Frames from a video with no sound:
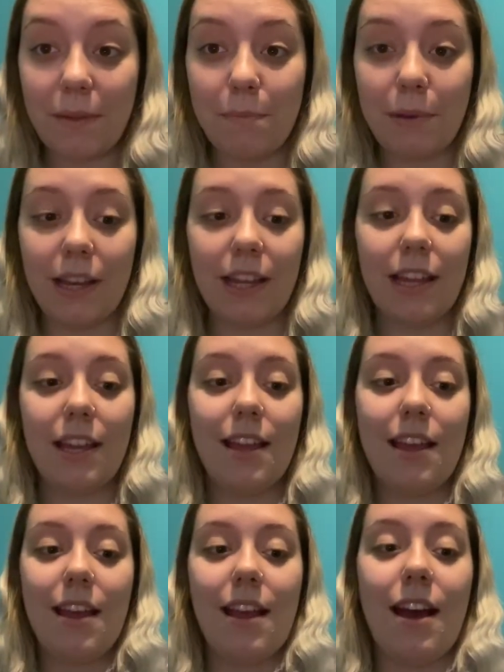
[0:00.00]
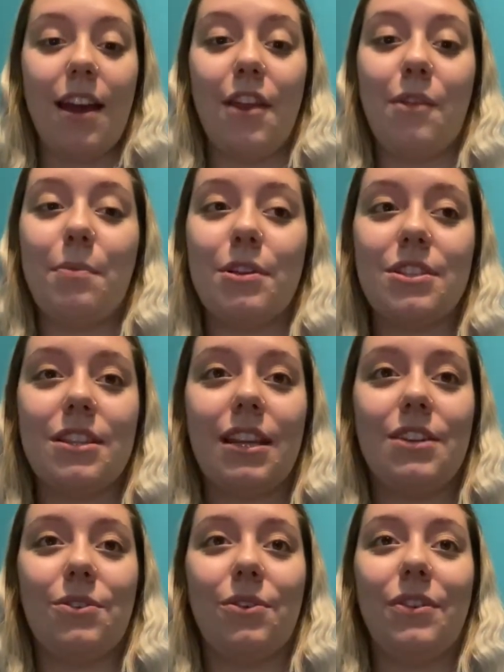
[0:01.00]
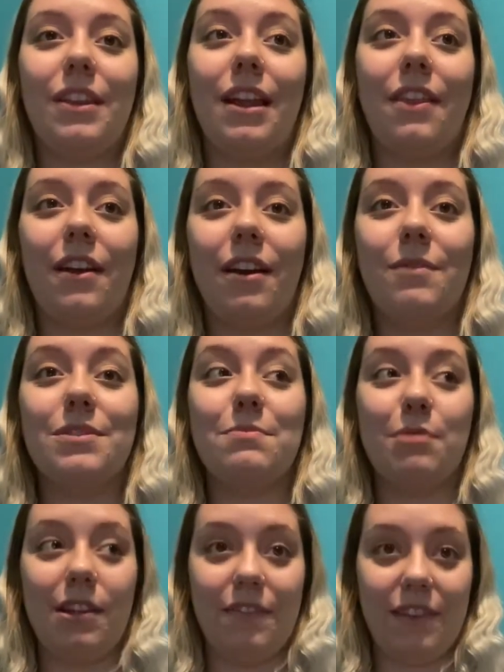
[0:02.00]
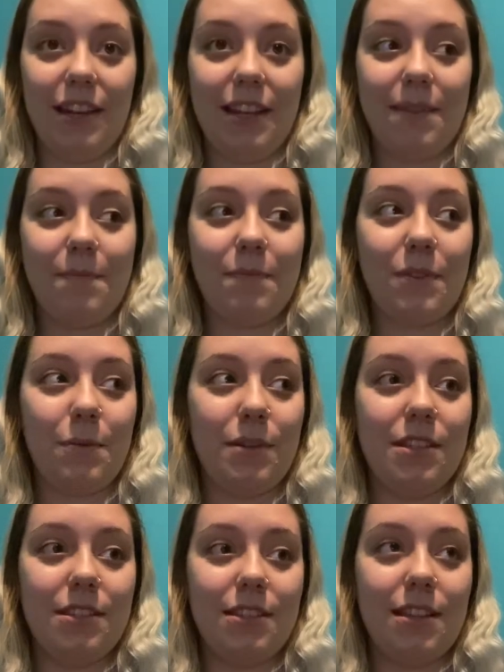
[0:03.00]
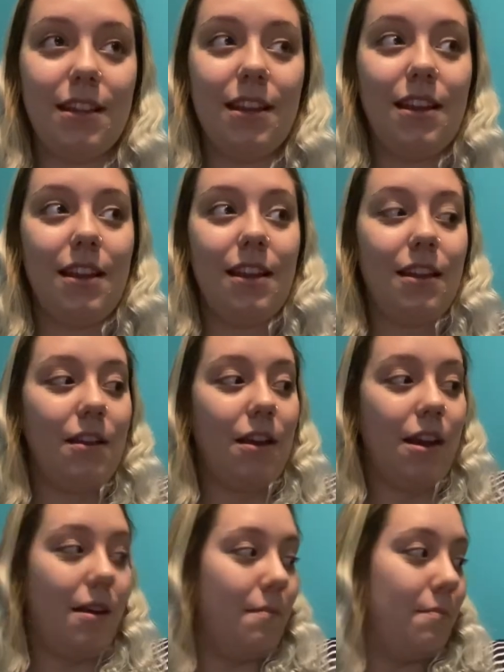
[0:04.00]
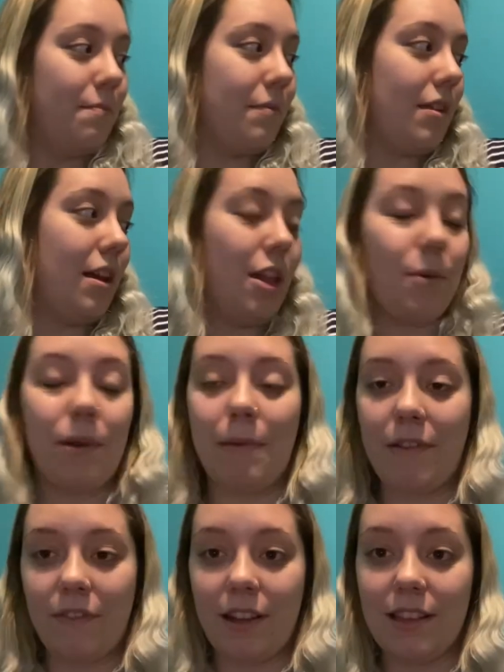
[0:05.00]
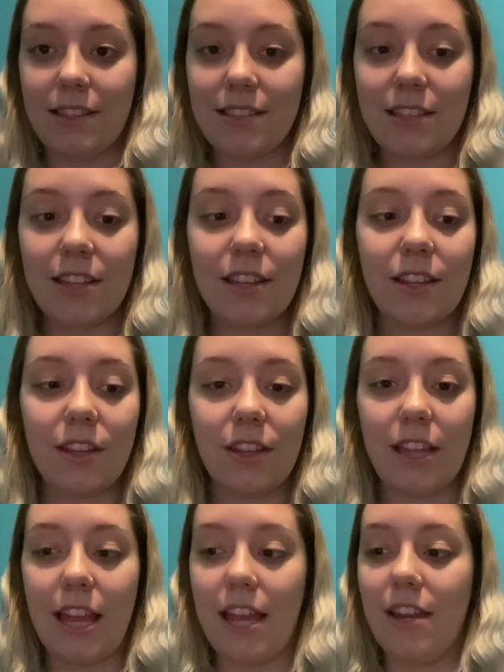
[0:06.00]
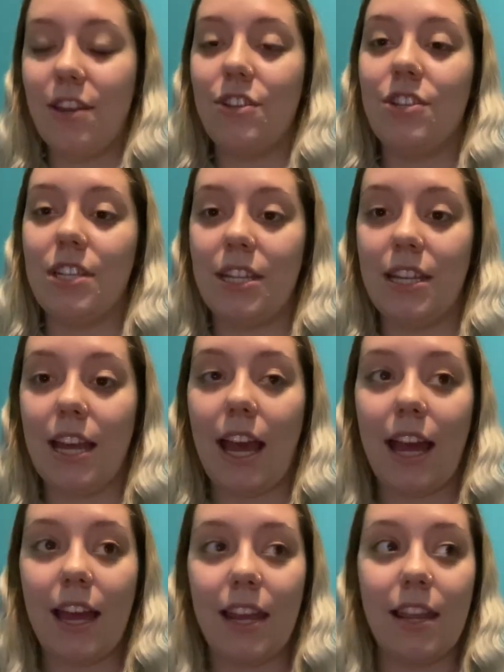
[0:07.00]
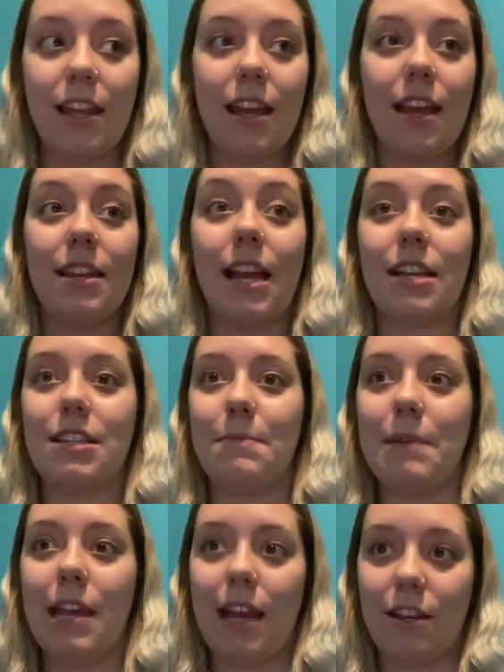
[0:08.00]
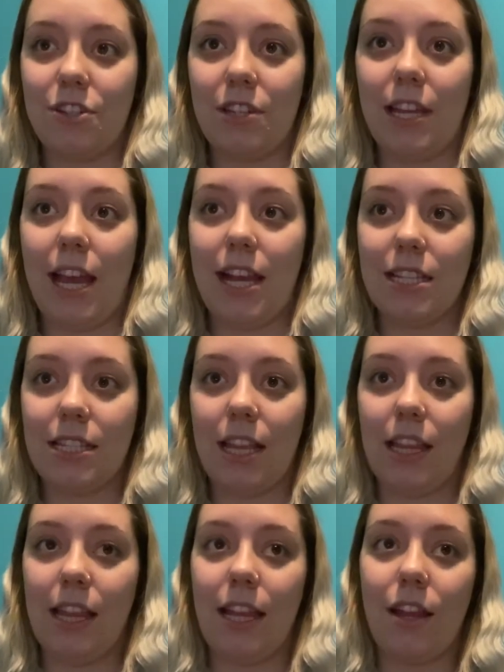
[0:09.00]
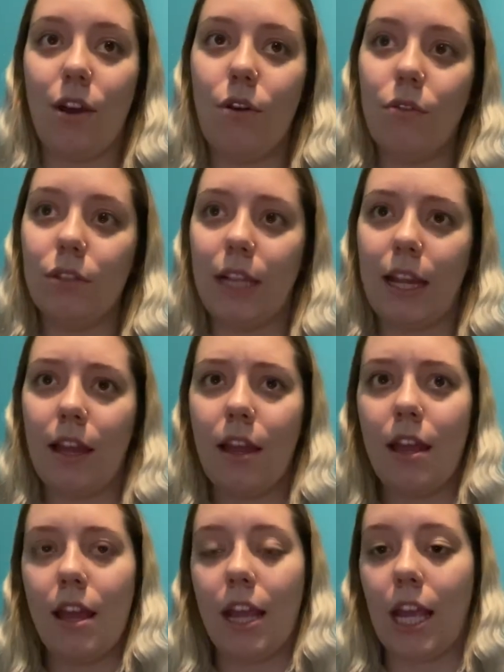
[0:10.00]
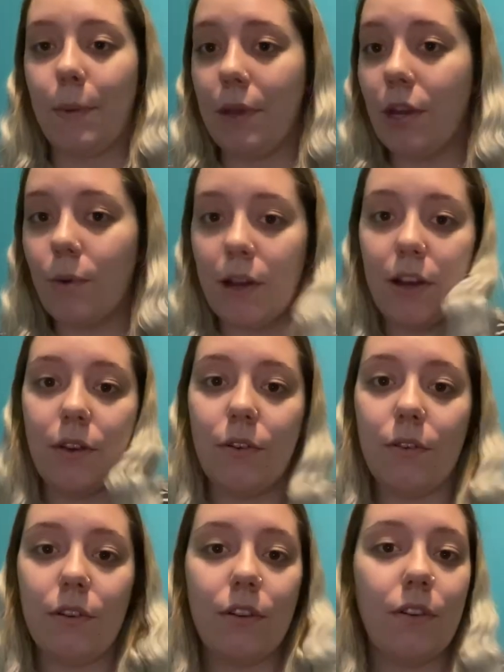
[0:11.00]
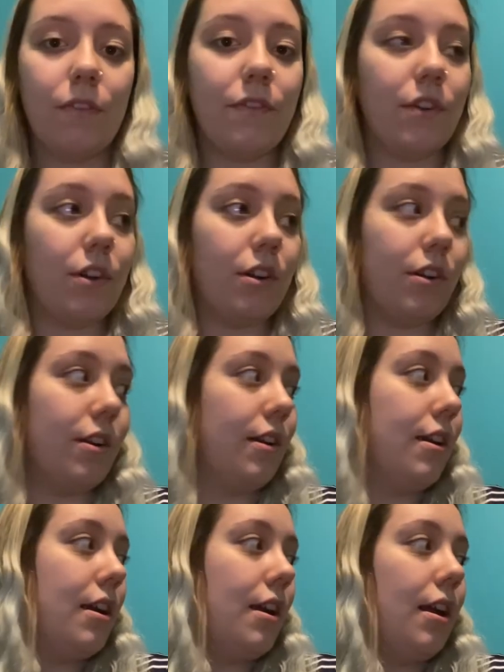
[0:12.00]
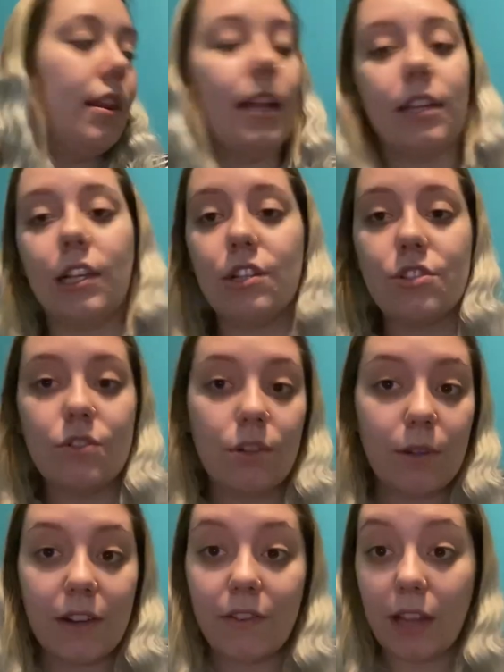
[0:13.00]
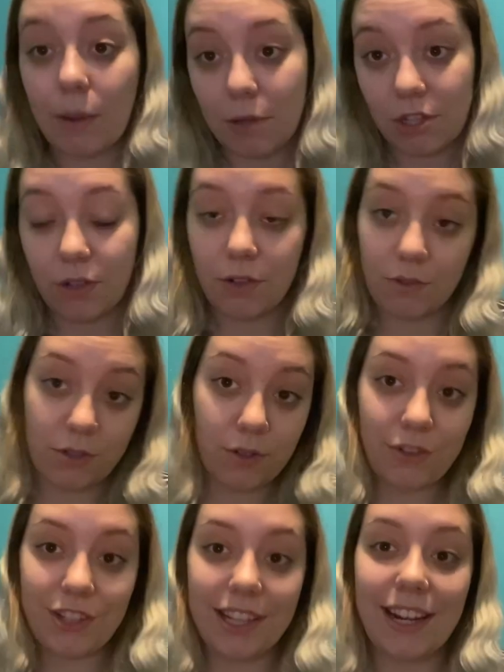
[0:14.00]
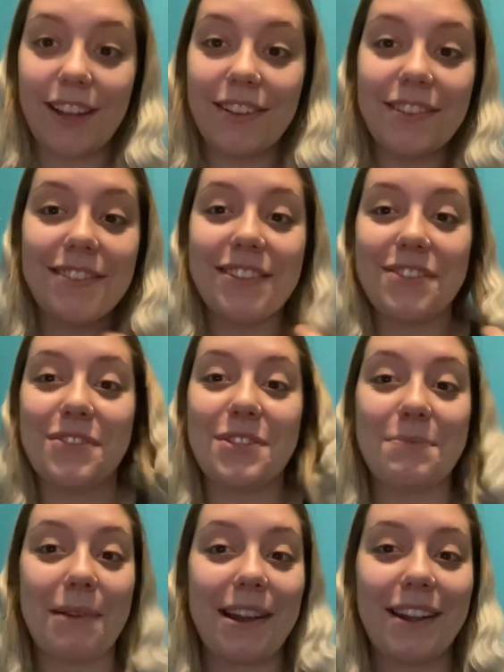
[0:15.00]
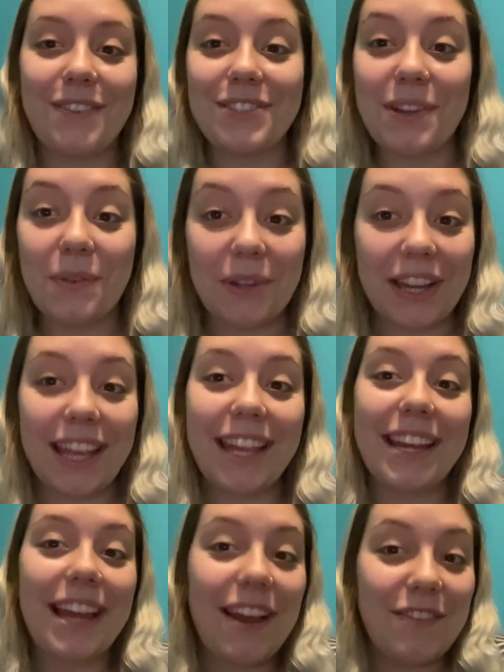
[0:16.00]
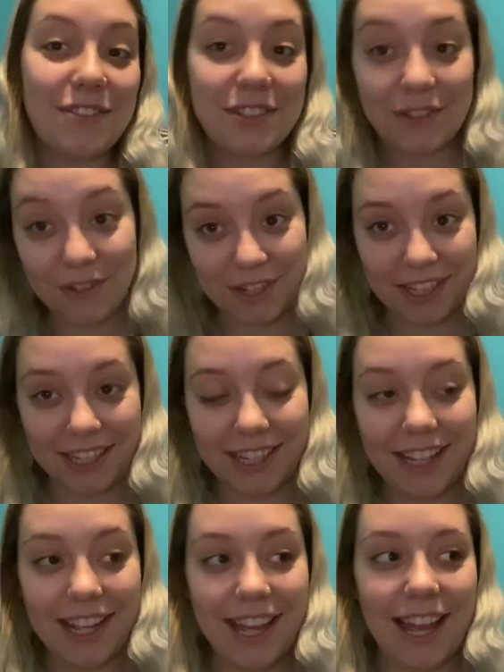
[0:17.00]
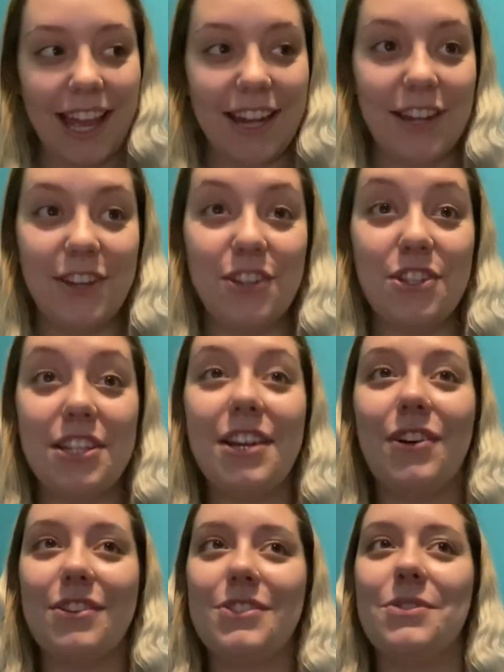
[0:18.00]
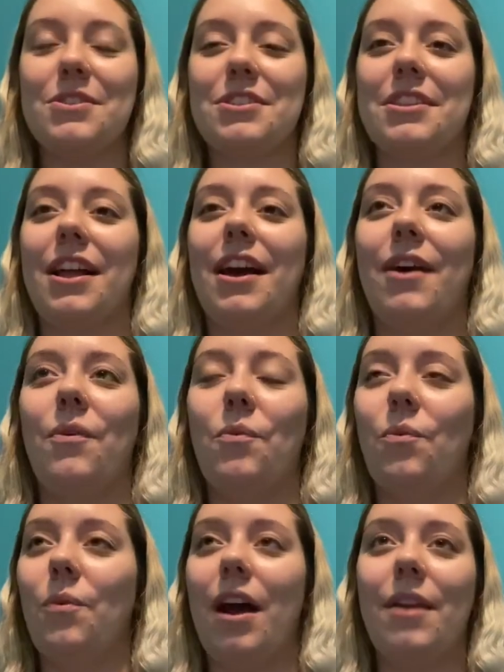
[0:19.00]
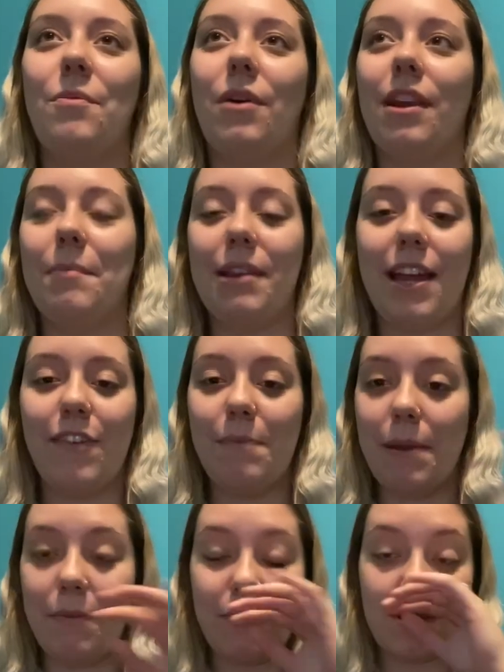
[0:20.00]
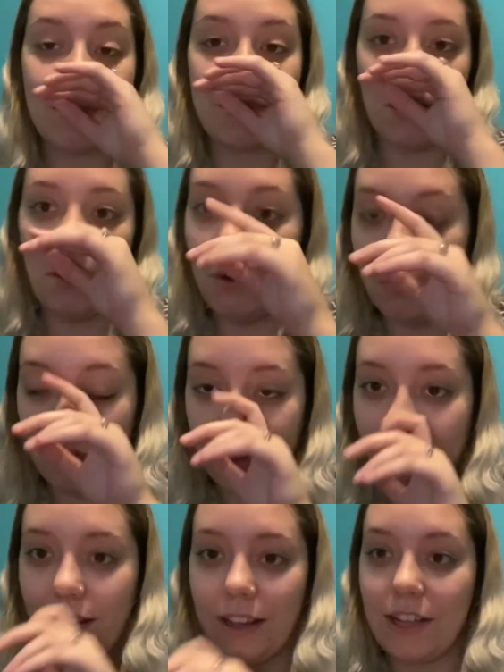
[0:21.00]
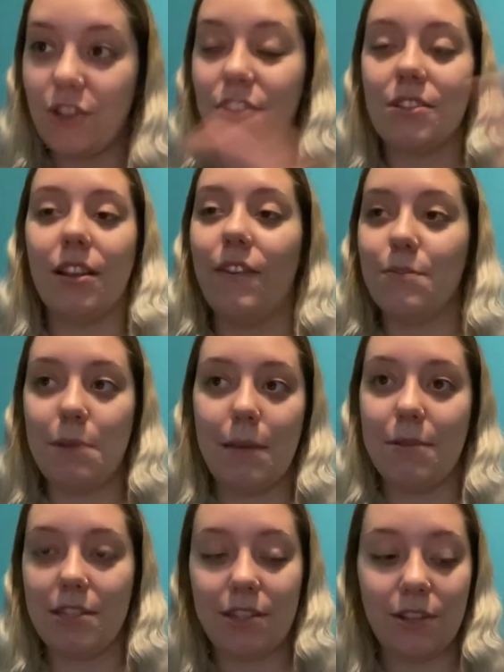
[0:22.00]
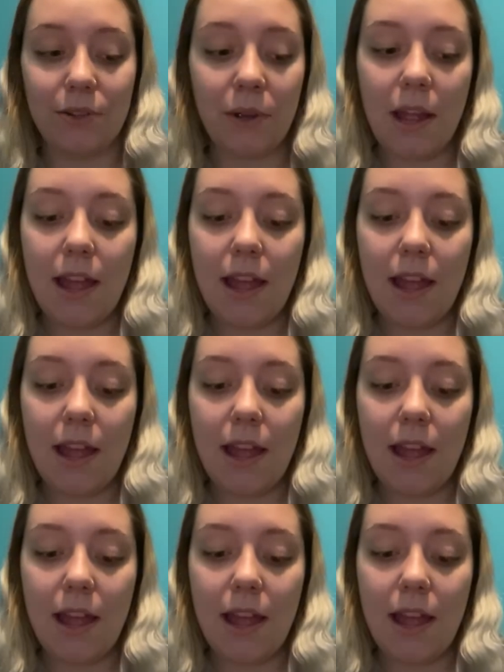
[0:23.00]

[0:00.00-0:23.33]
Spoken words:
But another person that I told that I thought was pretty funny was another one of my friends, and she had texted me actually asking like, oh, like, can we go out for like lunch soon or whatever, like we should go do sushi. And this responded, I was like, well, I can't have sushi. And she also just had wanted me to have a baby for so long, like she just loves babies too.